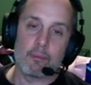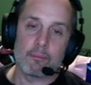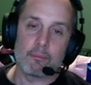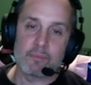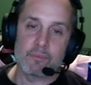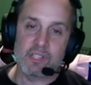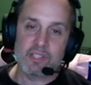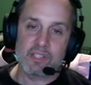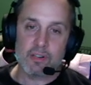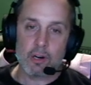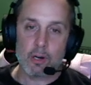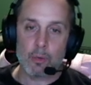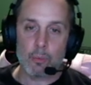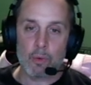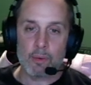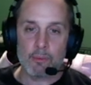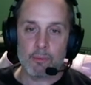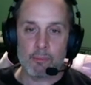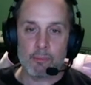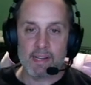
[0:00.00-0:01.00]
Discard
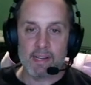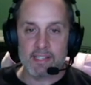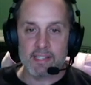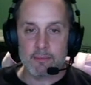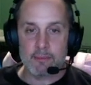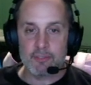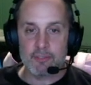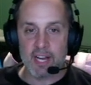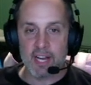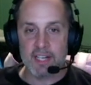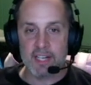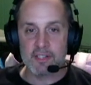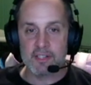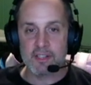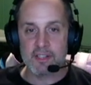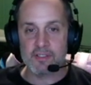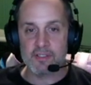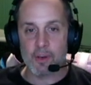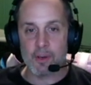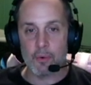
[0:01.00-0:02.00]
1 momentum, change
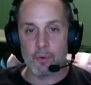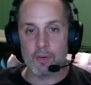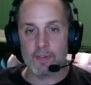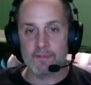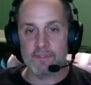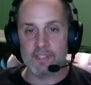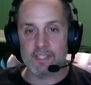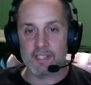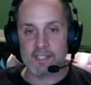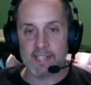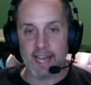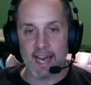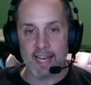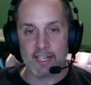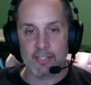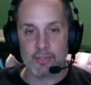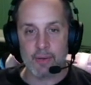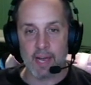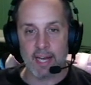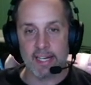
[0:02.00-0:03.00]
the zone of this attack
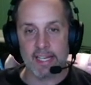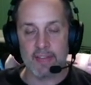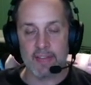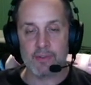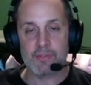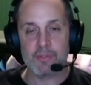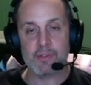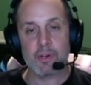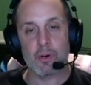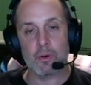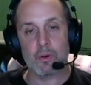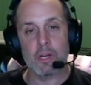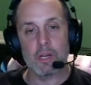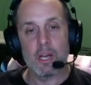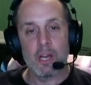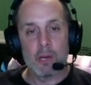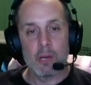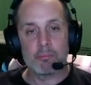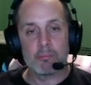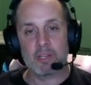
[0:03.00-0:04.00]
to any other zone.
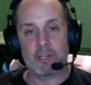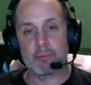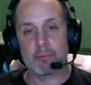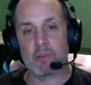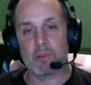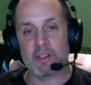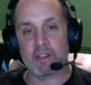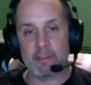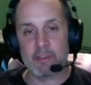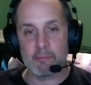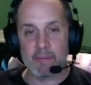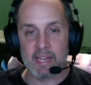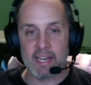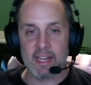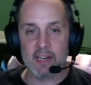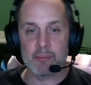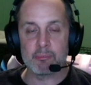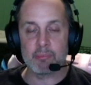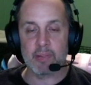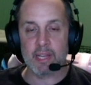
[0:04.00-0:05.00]
Playable while
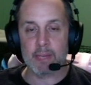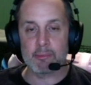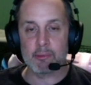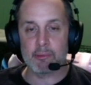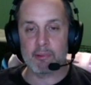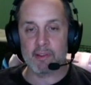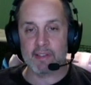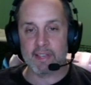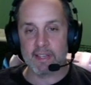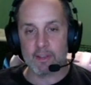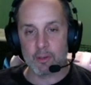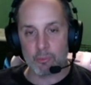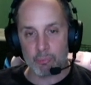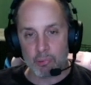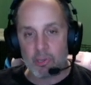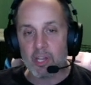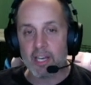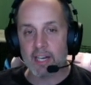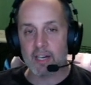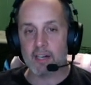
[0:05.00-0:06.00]
committed, playable by either
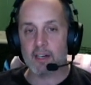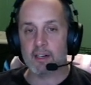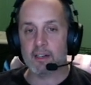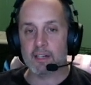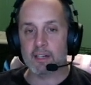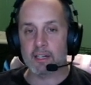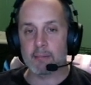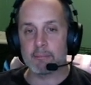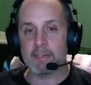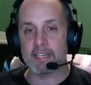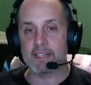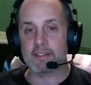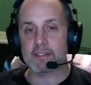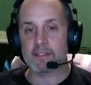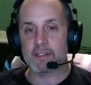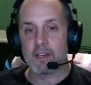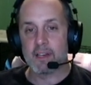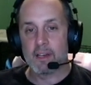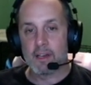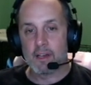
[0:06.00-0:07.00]
player.
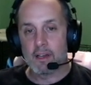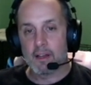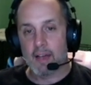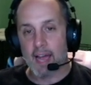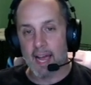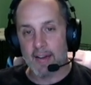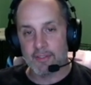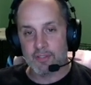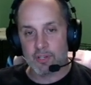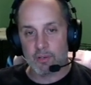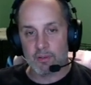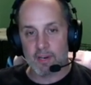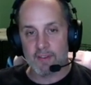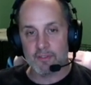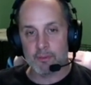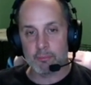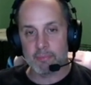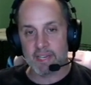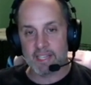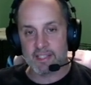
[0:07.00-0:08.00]
Commit. After your
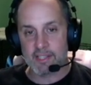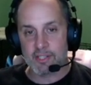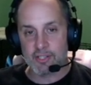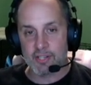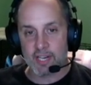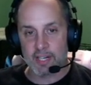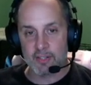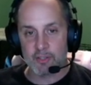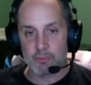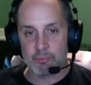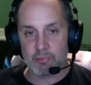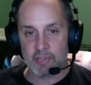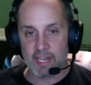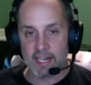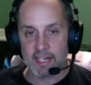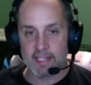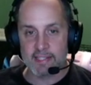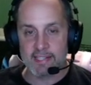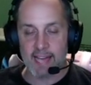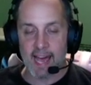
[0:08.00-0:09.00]
rival makes a check to play
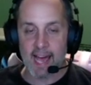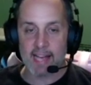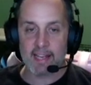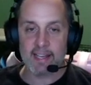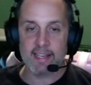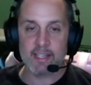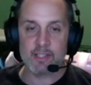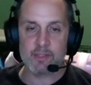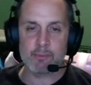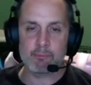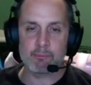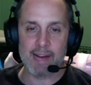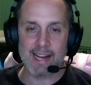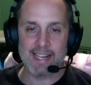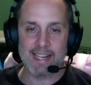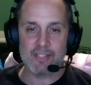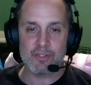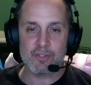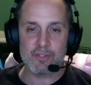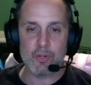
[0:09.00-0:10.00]
an attack, it gets
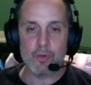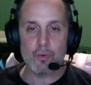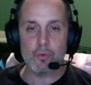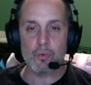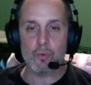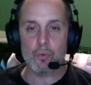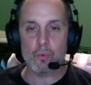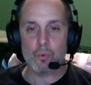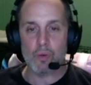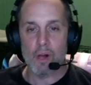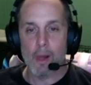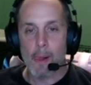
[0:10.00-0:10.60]
-2.